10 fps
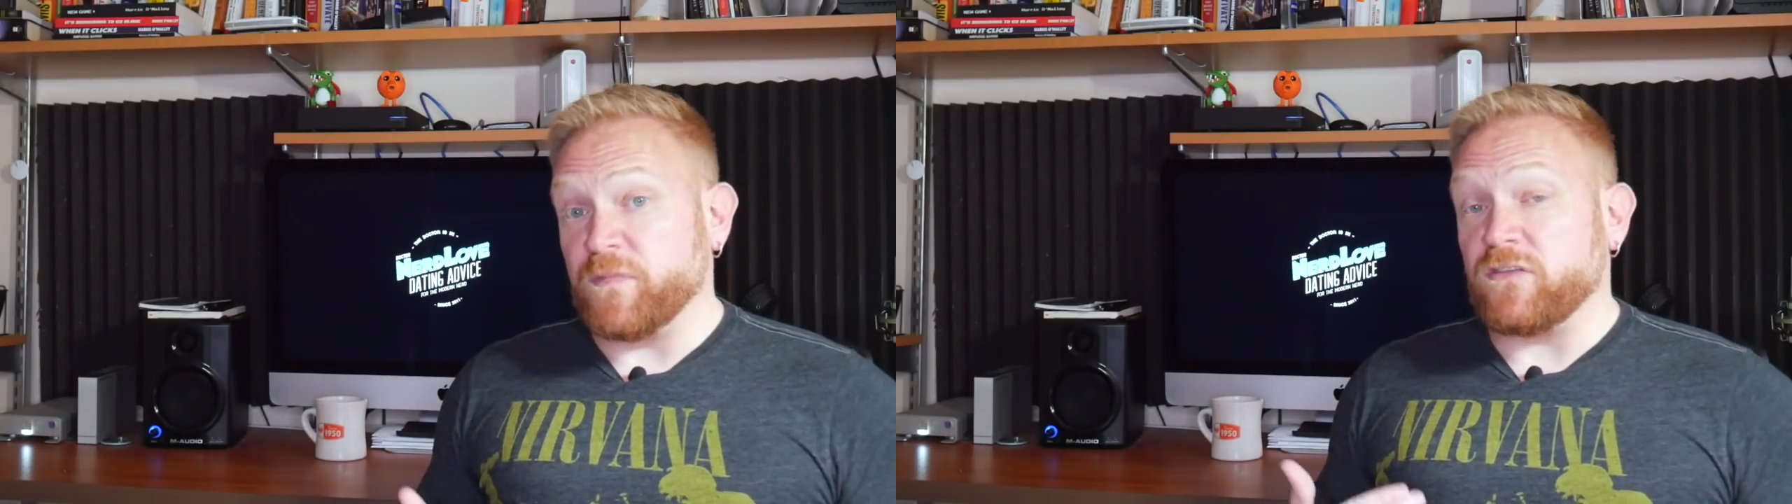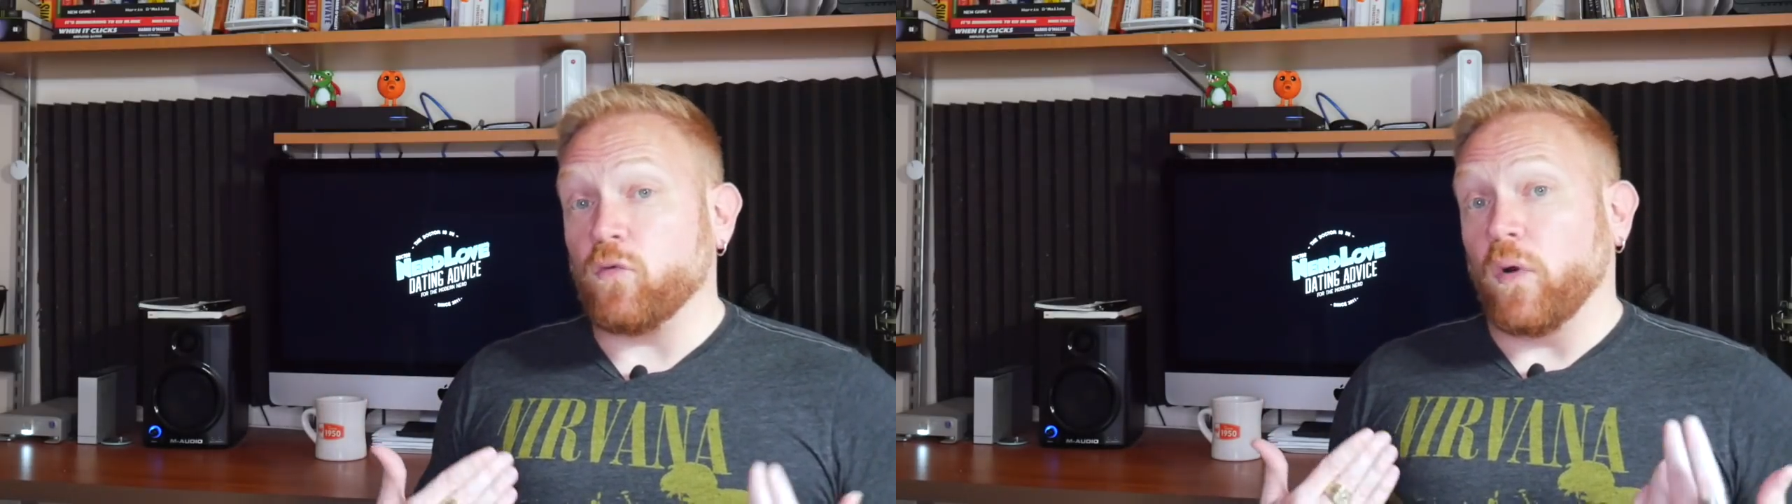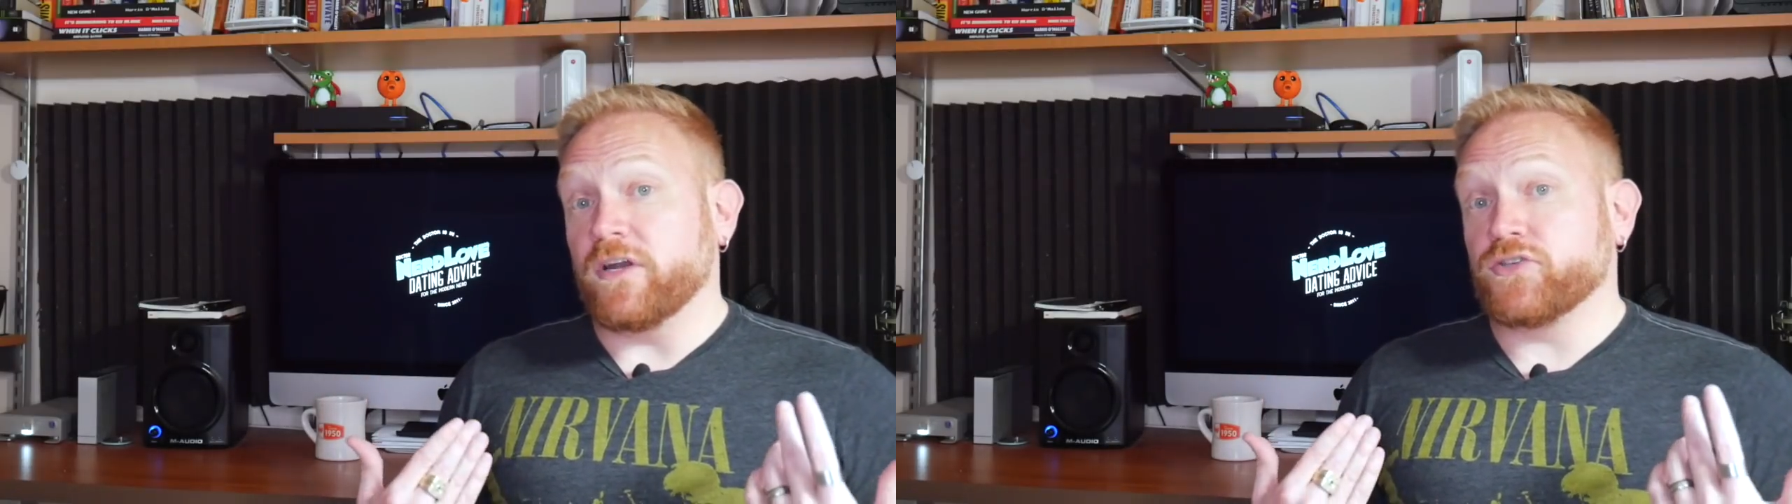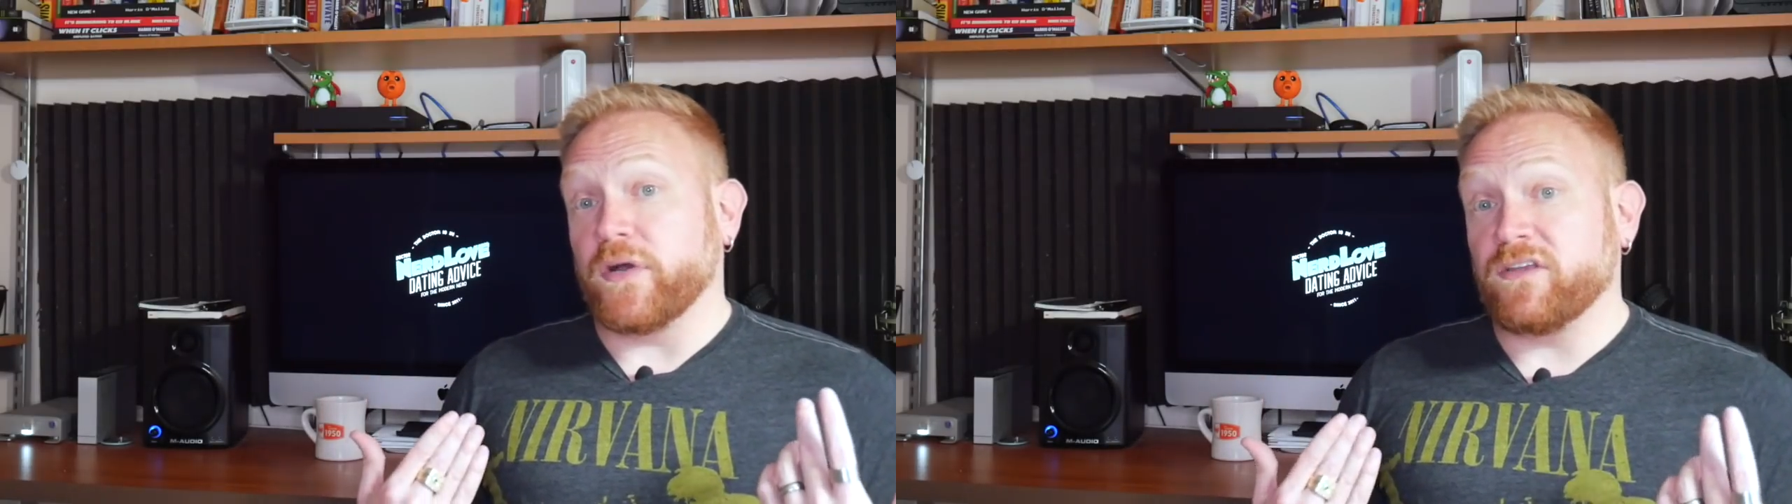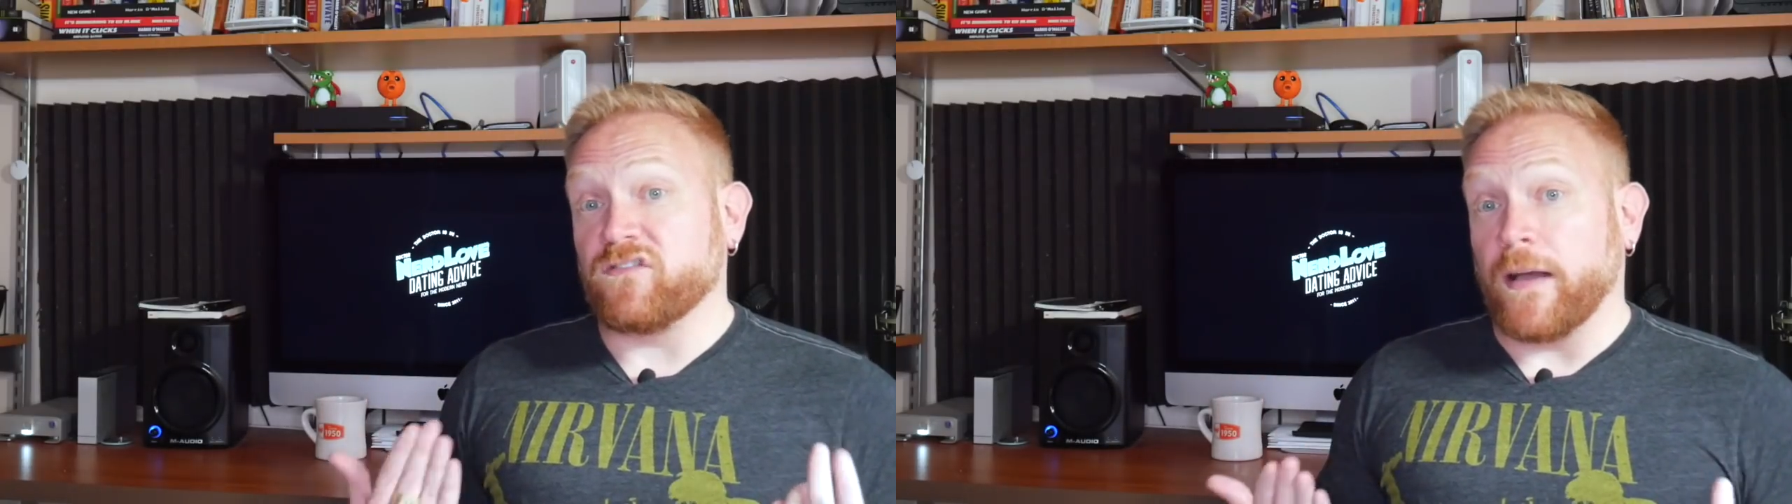is you want to
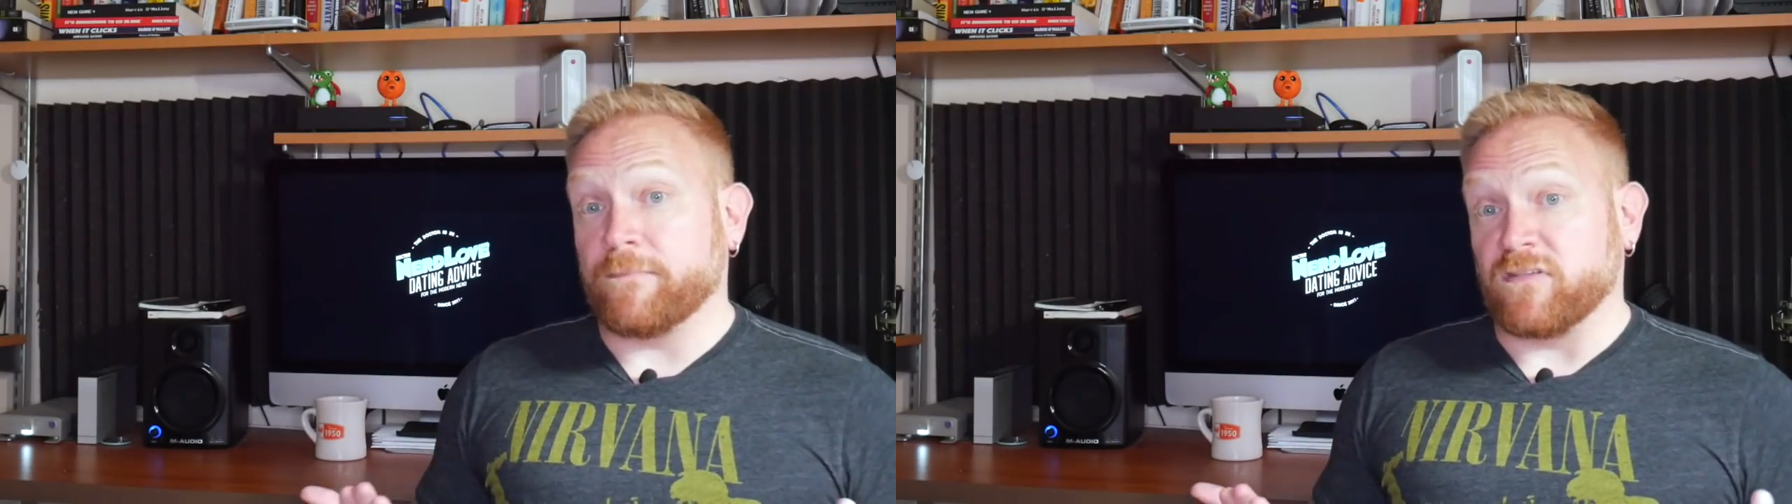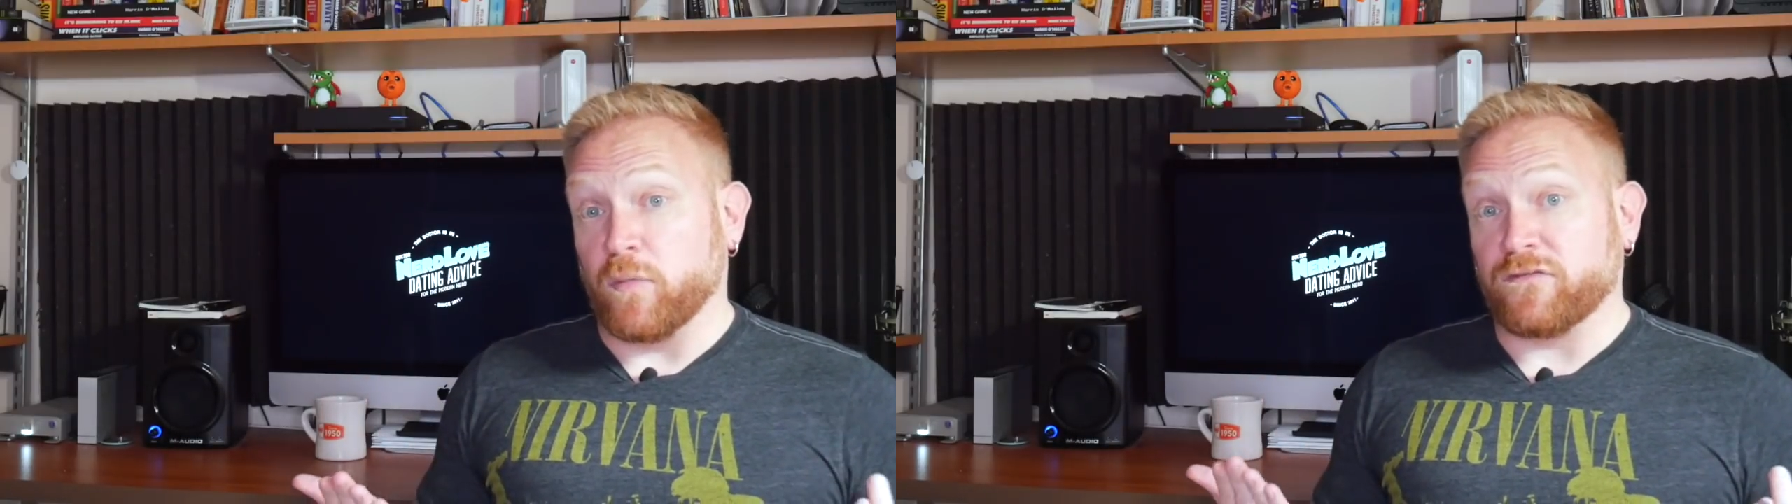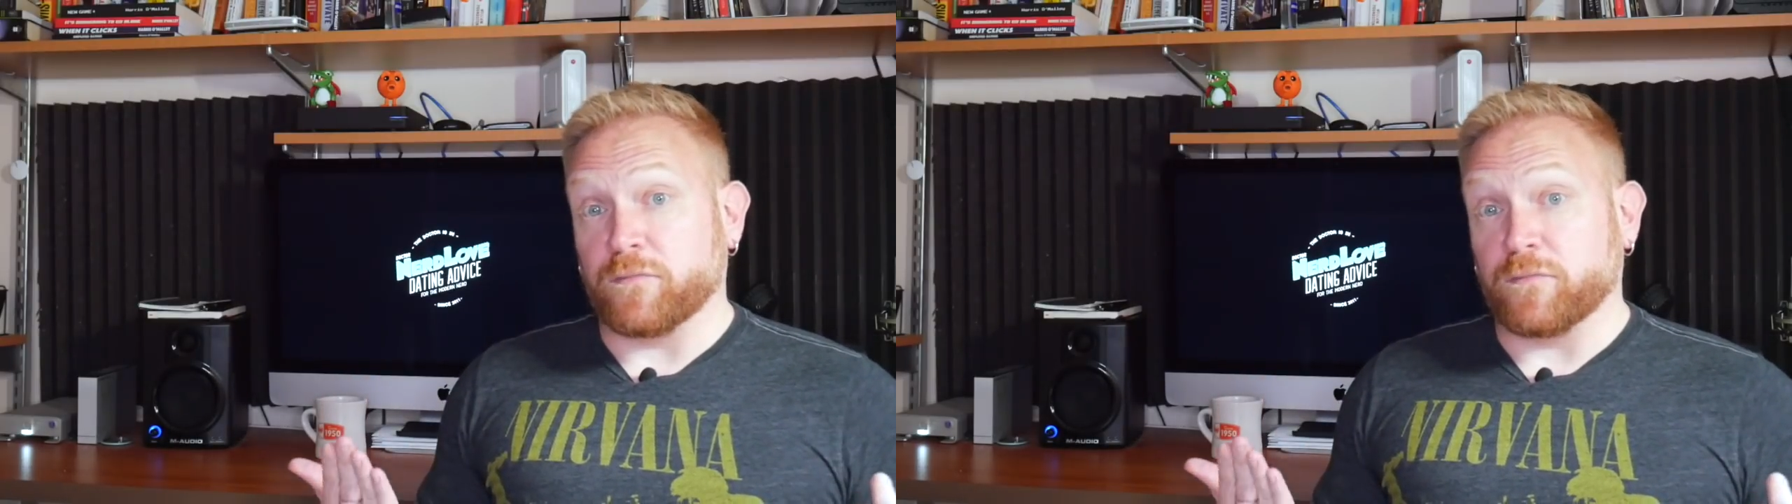try to stop someone